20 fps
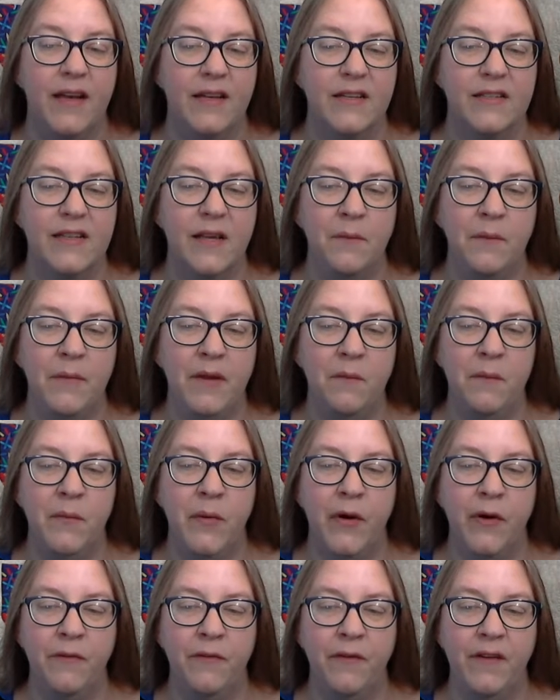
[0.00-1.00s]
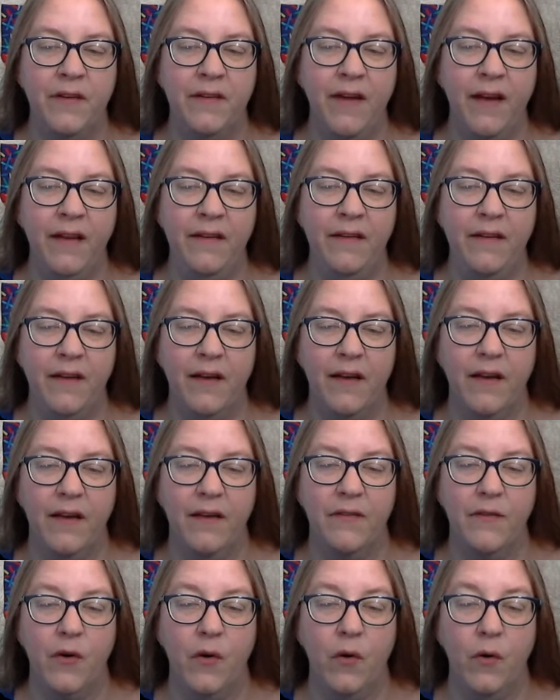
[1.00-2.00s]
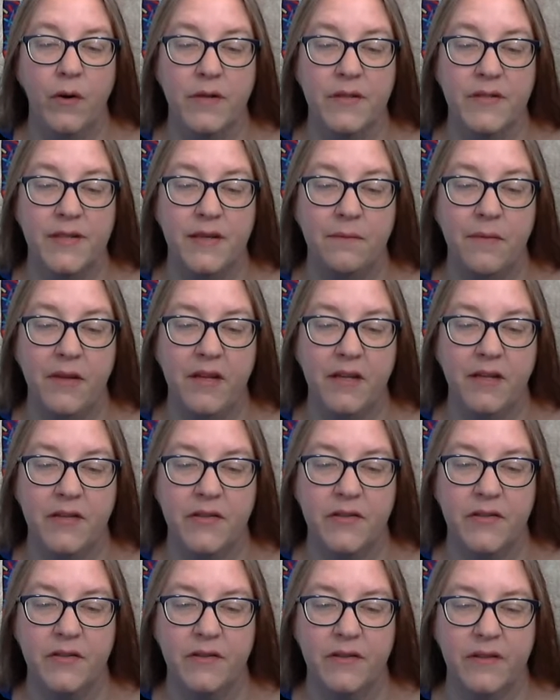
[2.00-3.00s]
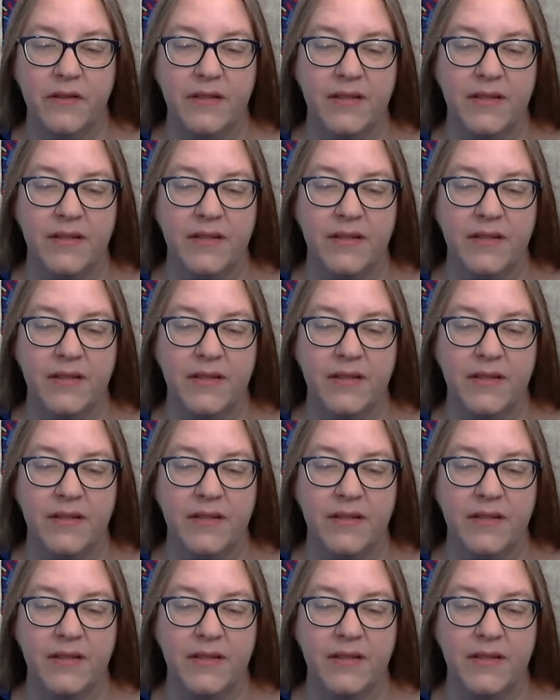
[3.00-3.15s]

some imperfect idea of courts and ministers.